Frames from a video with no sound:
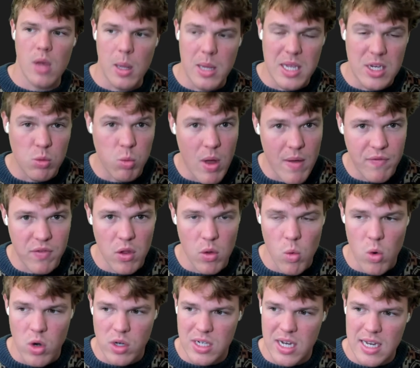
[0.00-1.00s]
at least Webflow
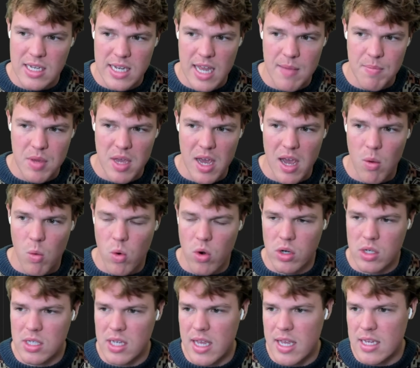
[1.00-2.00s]
works and this API
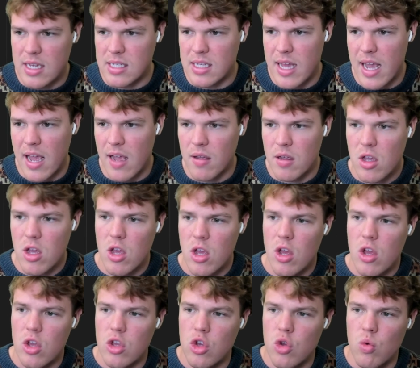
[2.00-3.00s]
works is that
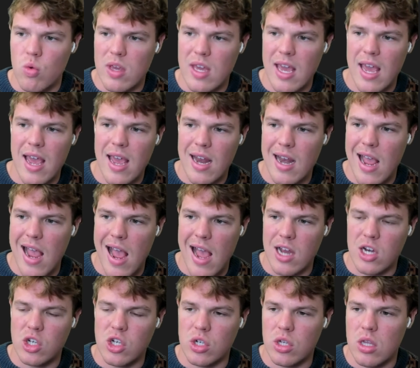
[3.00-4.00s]
you can't
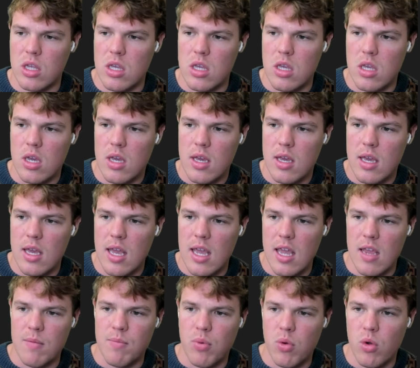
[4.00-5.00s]
actually
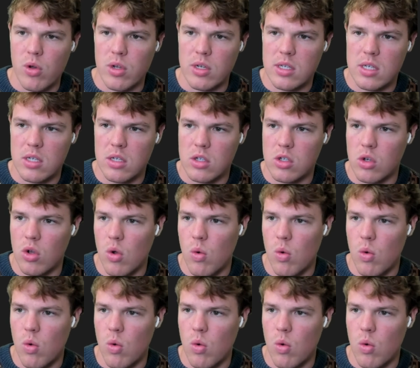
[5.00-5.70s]
inputs. So